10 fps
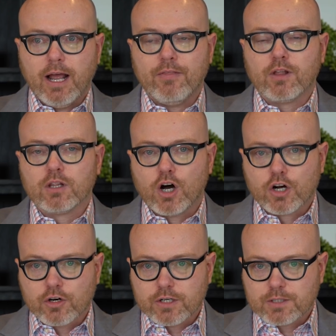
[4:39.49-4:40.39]
and the
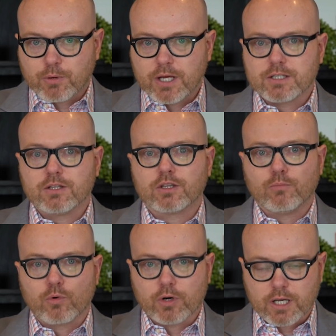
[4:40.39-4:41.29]
longer it's present, the
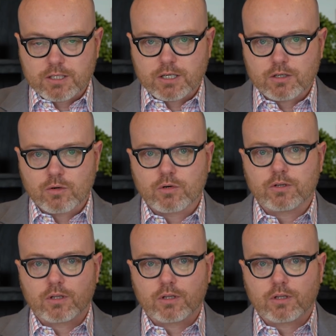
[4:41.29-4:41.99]
more it gets ignored,